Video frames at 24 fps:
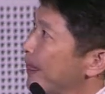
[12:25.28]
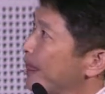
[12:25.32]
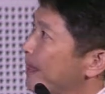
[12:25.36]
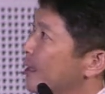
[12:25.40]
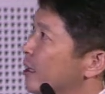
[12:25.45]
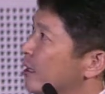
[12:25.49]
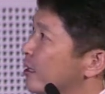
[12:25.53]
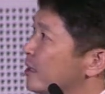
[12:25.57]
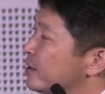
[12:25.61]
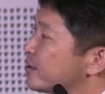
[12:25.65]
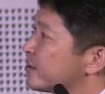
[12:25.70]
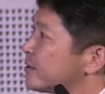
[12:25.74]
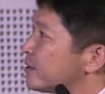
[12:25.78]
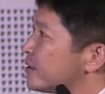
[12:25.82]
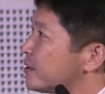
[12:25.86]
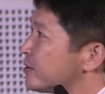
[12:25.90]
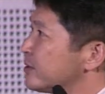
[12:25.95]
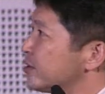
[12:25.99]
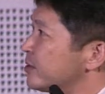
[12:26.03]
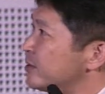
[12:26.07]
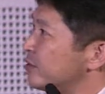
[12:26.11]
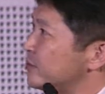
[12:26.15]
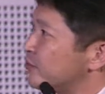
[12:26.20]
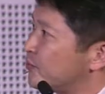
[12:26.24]
And then
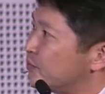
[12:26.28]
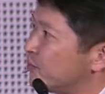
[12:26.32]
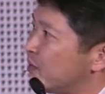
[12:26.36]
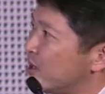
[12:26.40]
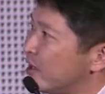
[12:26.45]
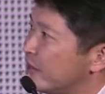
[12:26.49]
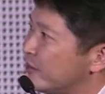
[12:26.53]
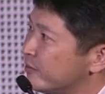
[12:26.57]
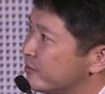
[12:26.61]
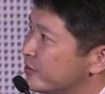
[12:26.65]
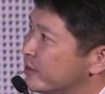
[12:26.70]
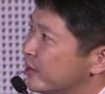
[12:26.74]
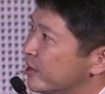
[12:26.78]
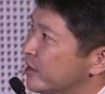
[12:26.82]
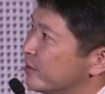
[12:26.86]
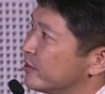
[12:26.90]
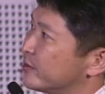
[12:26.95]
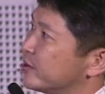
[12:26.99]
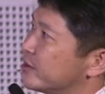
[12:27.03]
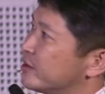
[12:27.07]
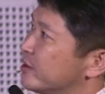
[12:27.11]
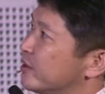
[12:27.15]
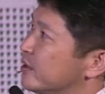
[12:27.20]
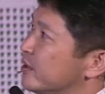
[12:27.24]
he found
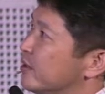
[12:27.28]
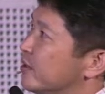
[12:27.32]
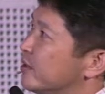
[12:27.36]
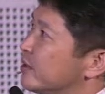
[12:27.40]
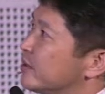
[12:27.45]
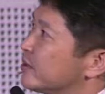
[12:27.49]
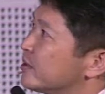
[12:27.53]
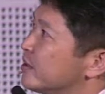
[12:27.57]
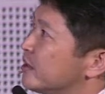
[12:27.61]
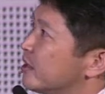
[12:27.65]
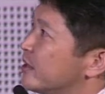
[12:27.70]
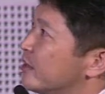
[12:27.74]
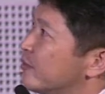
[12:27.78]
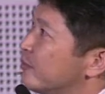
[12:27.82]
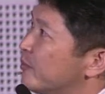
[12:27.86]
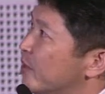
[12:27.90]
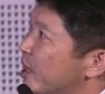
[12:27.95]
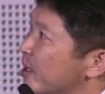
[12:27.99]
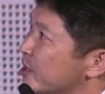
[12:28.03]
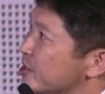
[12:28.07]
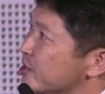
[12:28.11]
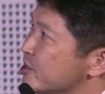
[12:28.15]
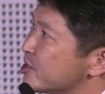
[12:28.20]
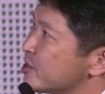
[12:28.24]
out the
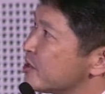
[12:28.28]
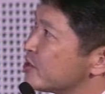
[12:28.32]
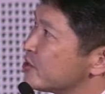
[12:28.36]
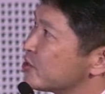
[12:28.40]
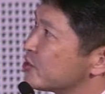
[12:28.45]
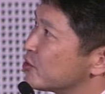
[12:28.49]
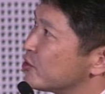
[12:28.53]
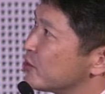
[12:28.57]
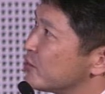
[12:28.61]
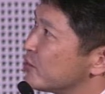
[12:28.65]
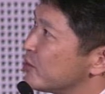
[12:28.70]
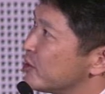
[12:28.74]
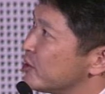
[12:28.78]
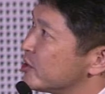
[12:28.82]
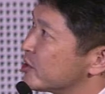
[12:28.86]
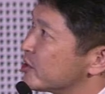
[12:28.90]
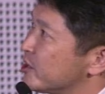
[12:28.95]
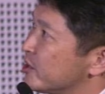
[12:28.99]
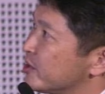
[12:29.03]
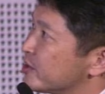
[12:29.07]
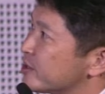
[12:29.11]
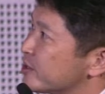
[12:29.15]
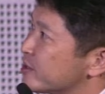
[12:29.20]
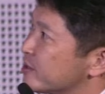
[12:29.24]
marginal zone B
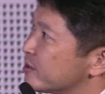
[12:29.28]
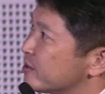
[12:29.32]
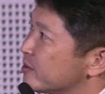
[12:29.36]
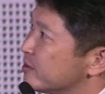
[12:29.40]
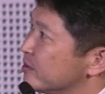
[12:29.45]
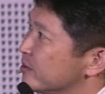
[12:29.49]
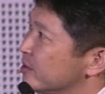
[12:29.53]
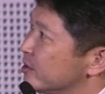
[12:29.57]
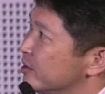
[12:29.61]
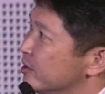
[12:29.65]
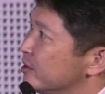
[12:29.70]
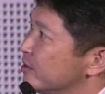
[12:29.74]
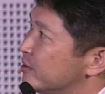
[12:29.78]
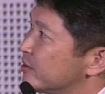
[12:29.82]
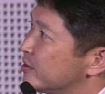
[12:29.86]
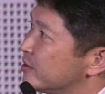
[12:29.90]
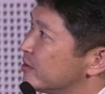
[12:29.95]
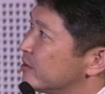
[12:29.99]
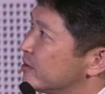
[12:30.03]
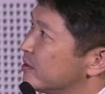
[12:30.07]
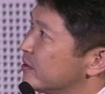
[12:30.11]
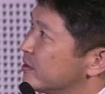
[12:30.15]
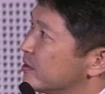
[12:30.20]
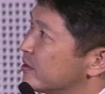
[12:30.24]
cells here,
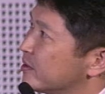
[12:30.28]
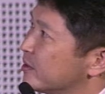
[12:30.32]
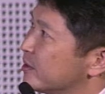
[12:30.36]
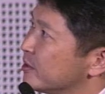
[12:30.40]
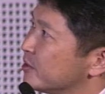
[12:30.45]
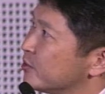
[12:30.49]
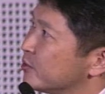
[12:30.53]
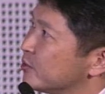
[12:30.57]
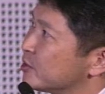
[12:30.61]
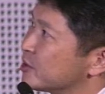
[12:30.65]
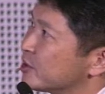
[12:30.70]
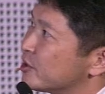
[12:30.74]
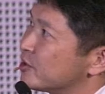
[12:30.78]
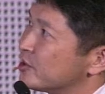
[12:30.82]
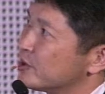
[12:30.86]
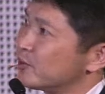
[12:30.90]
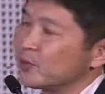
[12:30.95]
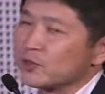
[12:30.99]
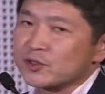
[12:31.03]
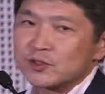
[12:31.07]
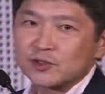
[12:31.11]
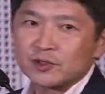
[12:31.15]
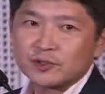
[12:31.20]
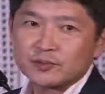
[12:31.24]
those are
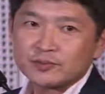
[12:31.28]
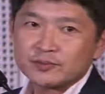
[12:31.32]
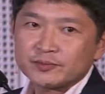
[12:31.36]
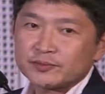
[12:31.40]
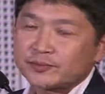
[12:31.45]
liposome,